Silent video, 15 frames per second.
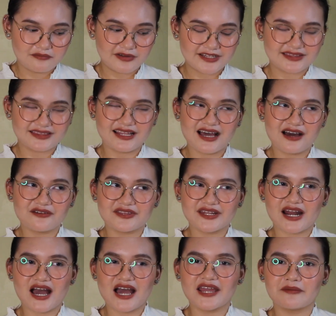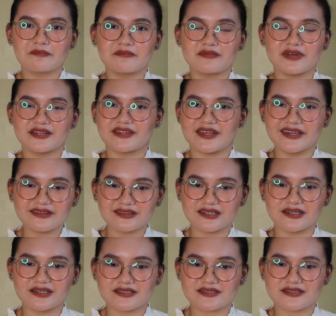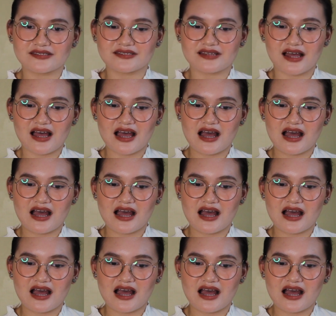But now that I'm an atheist,